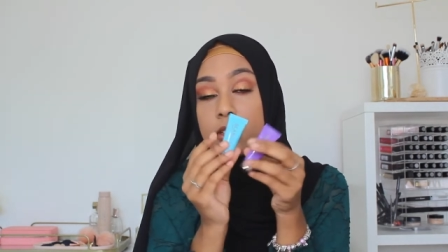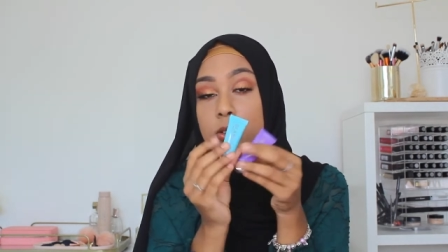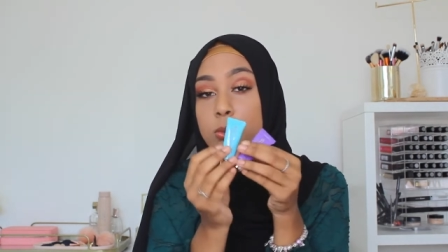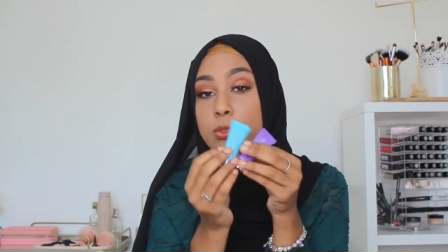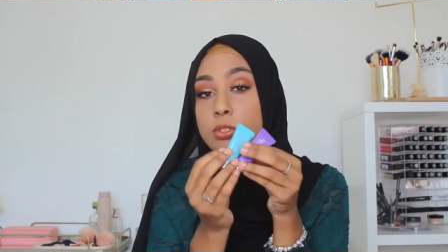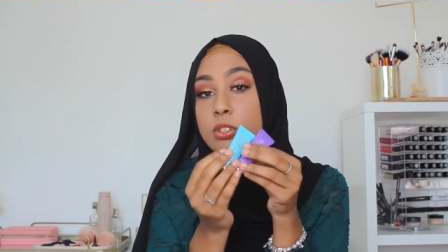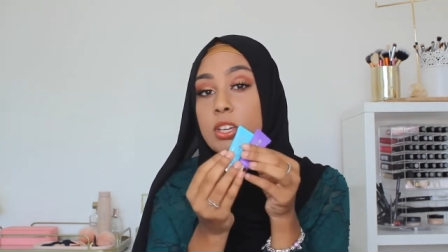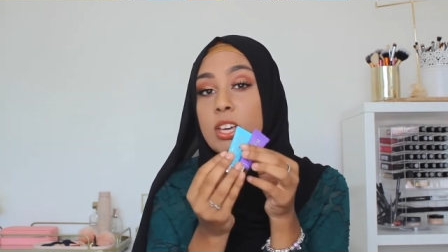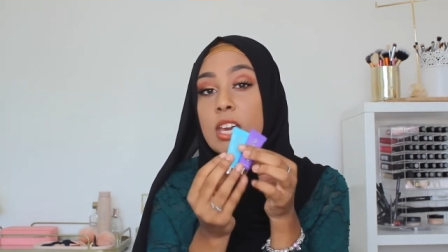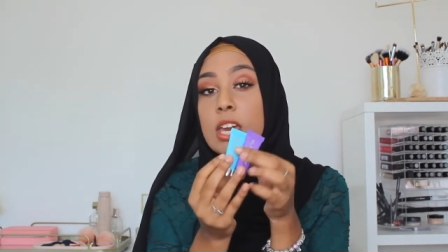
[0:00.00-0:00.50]
It
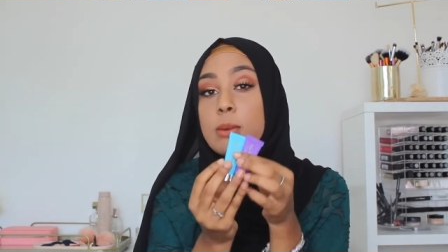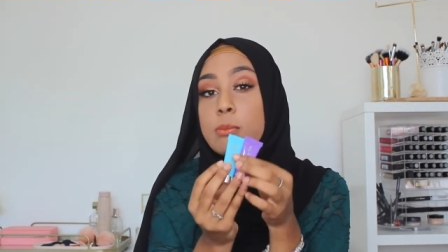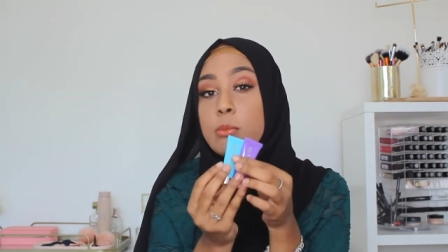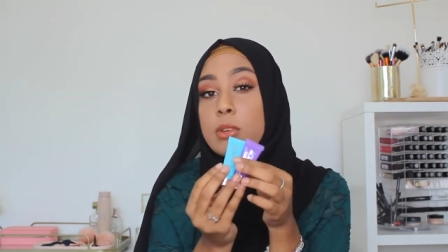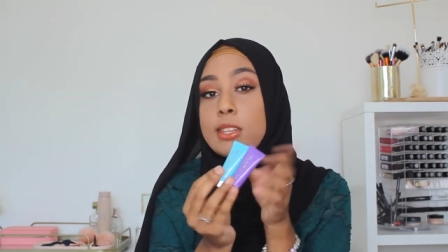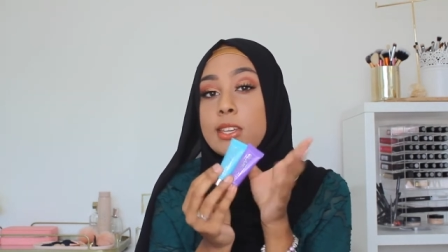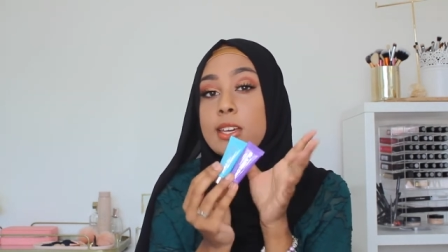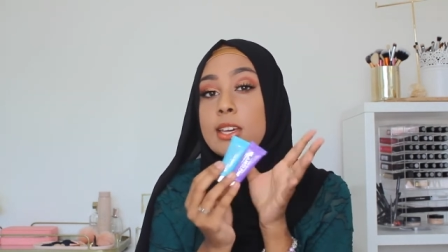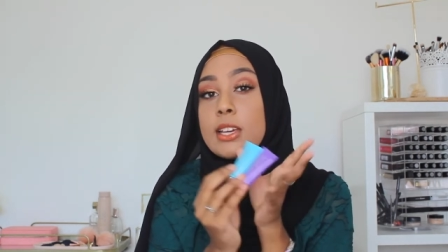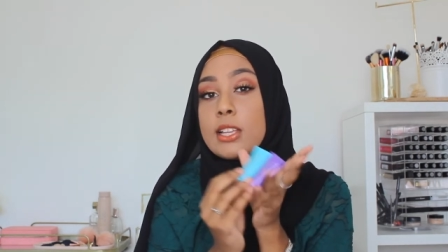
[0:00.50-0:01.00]
also came
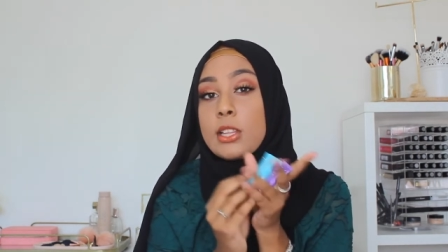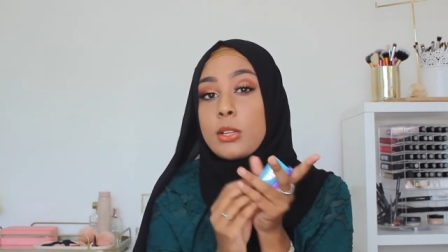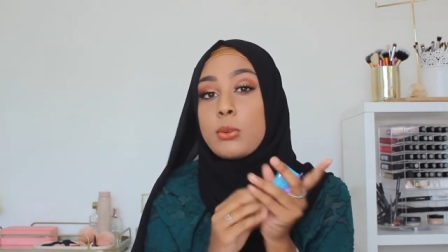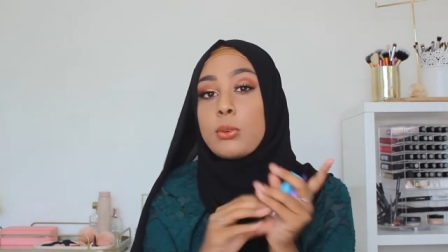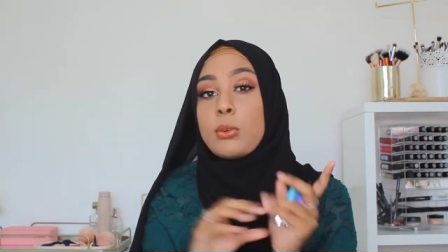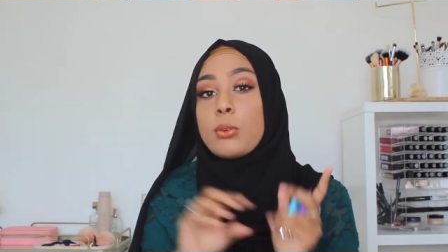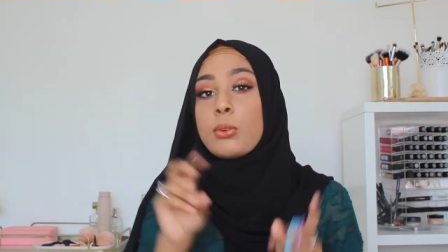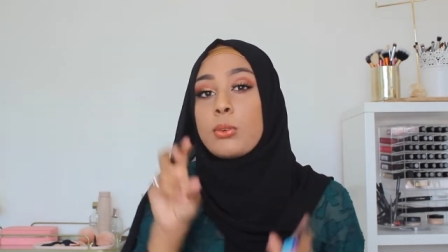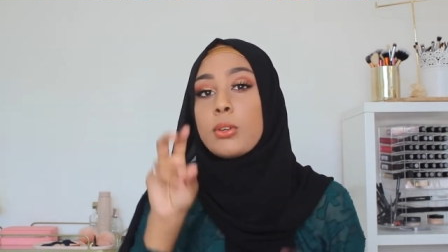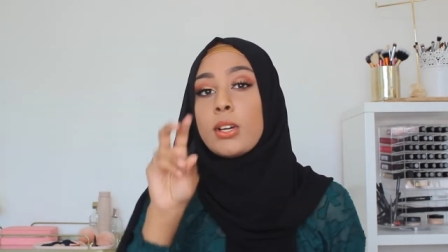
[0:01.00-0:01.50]
with a
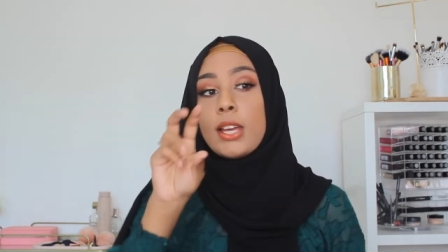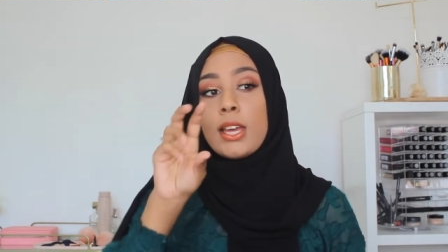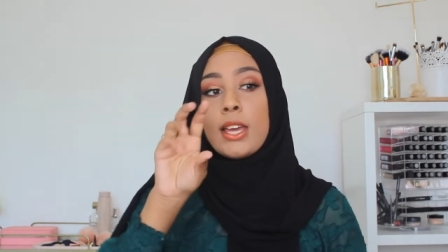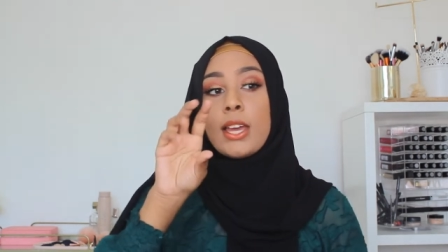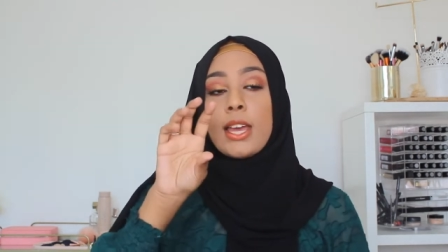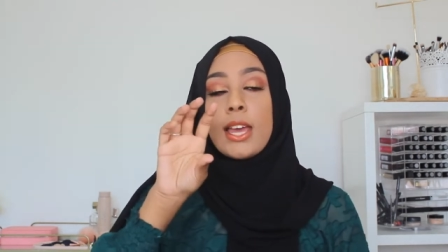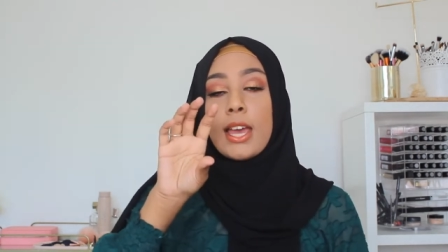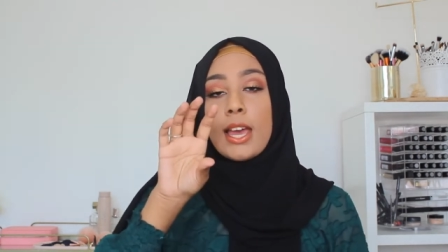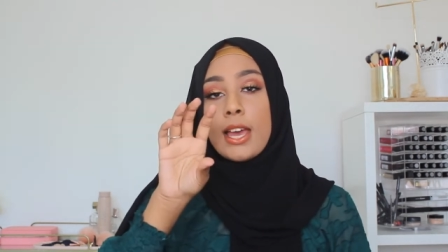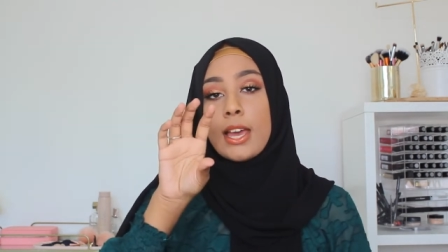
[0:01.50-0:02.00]
little
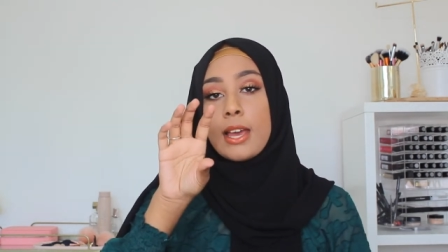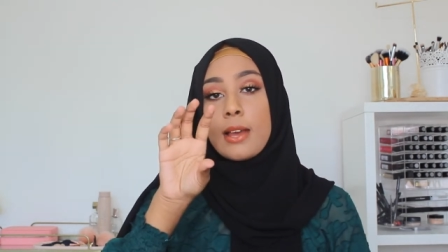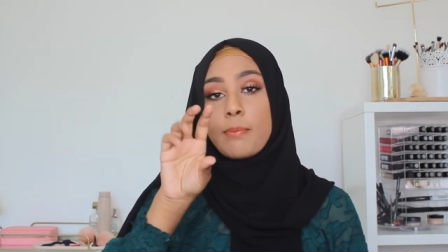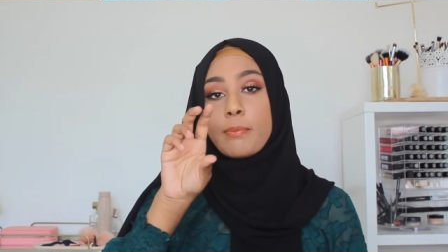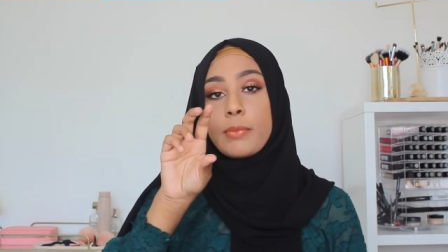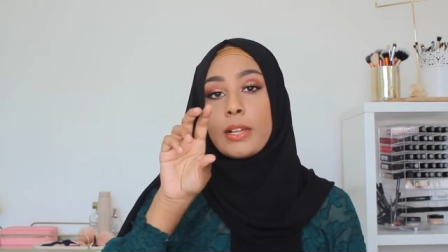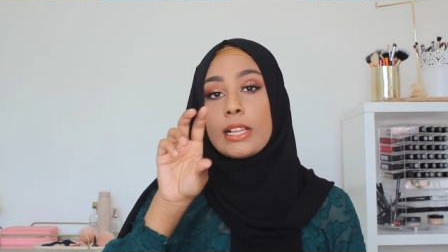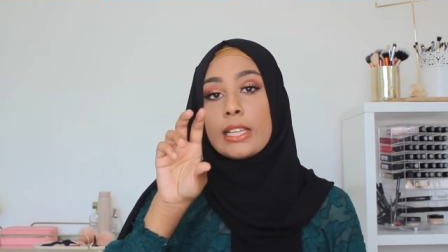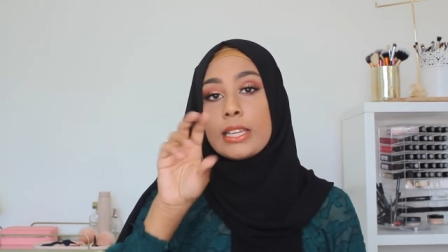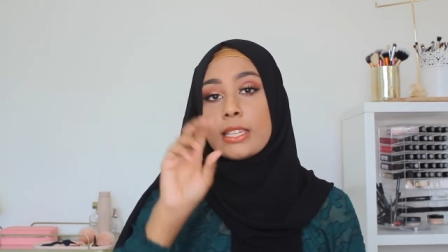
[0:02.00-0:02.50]

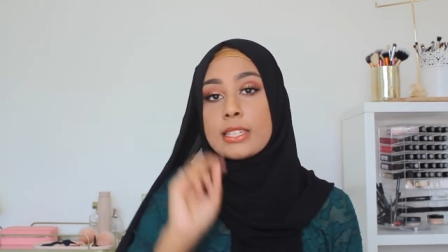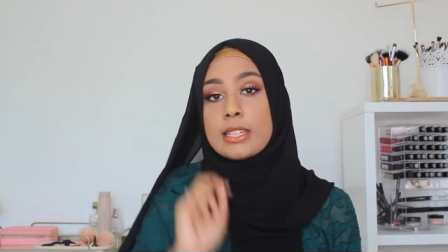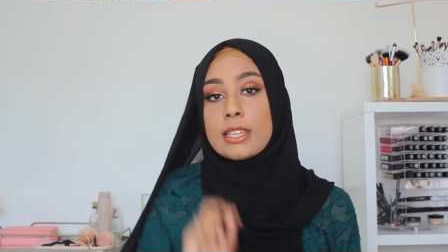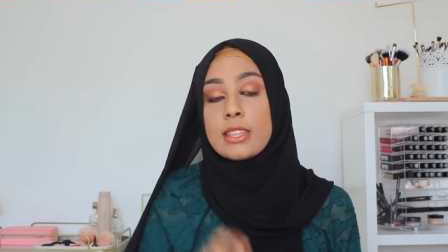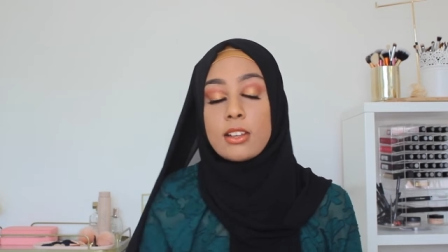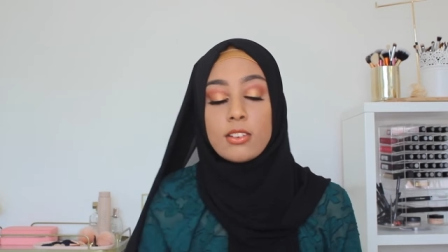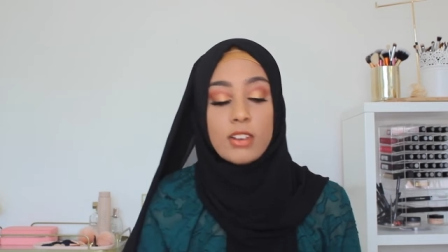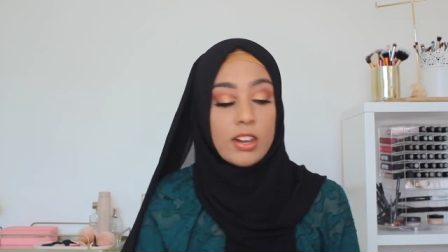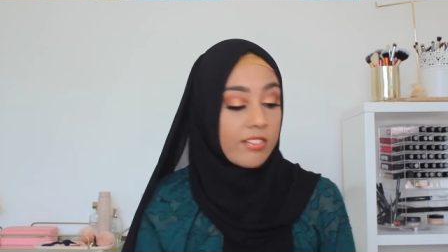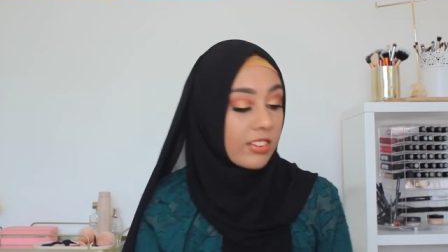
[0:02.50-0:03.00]
um, cleanser,
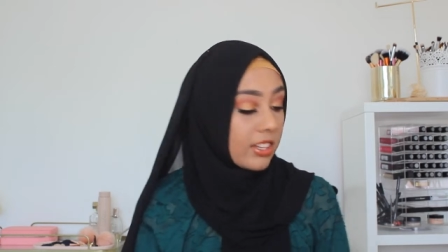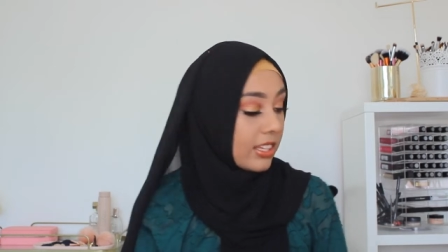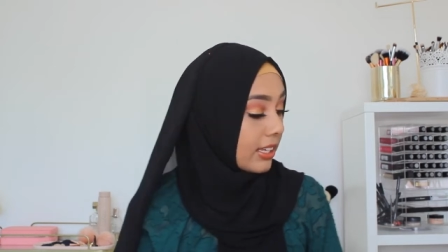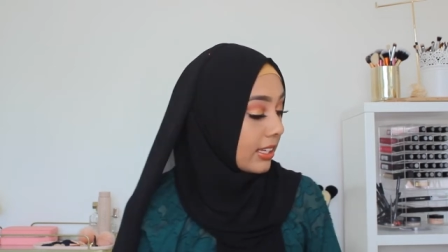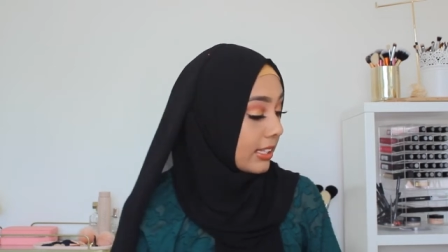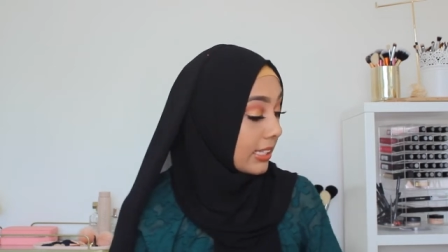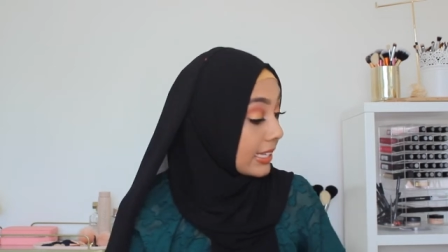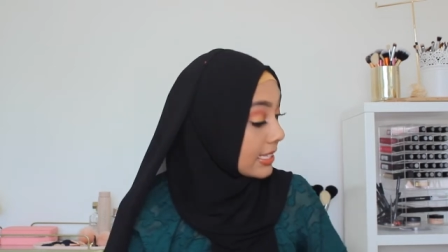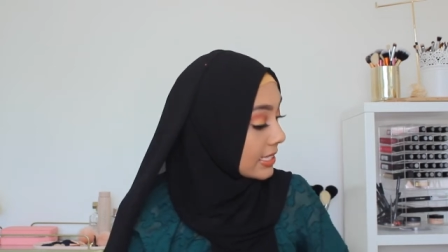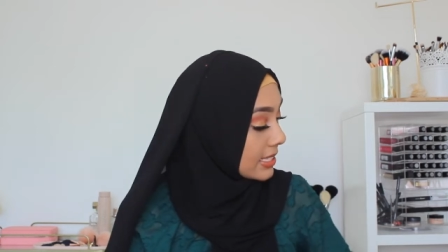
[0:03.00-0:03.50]
the Gravity
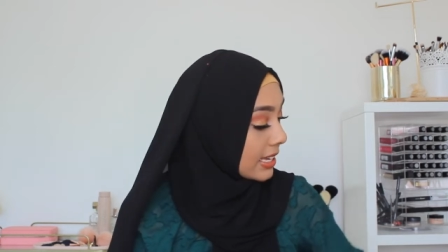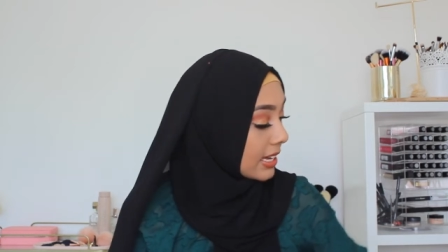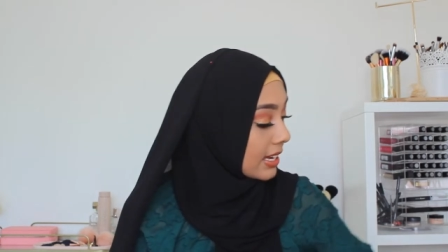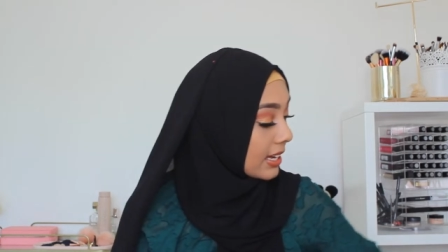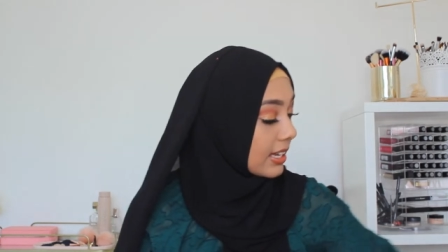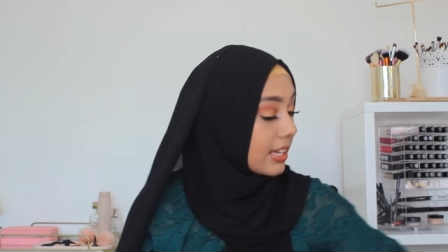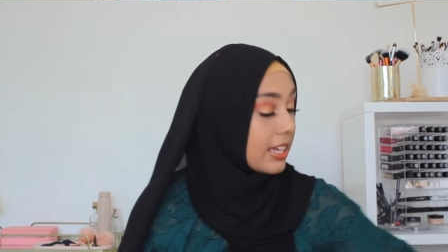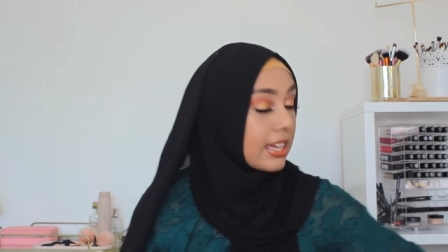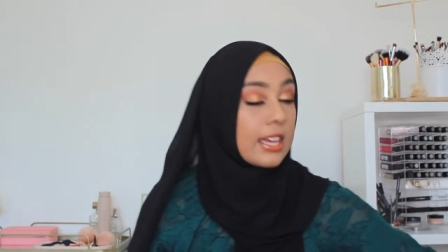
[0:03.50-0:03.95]
Cleanser.